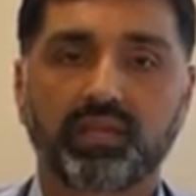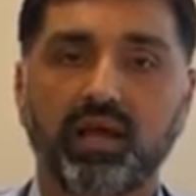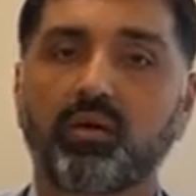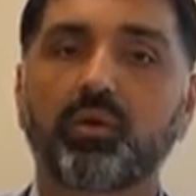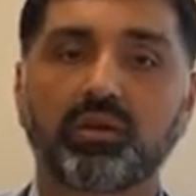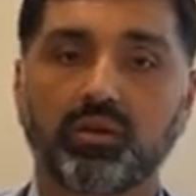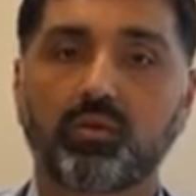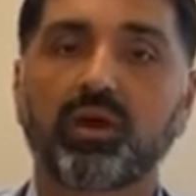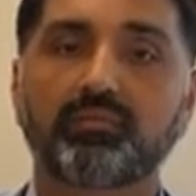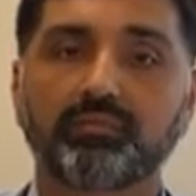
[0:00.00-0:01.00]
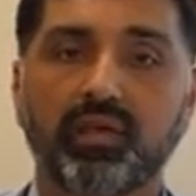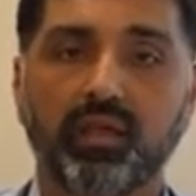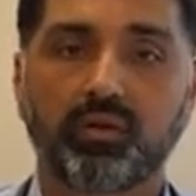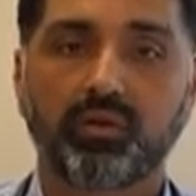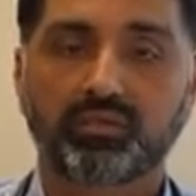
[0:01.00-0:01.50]
I want to quit and
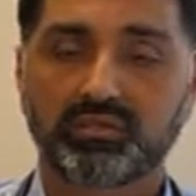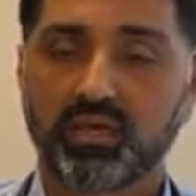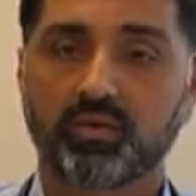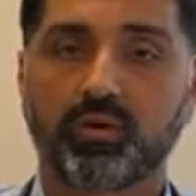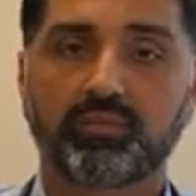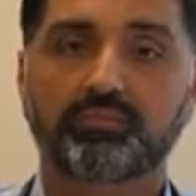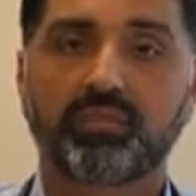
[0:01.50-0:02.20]
I want to stay quit,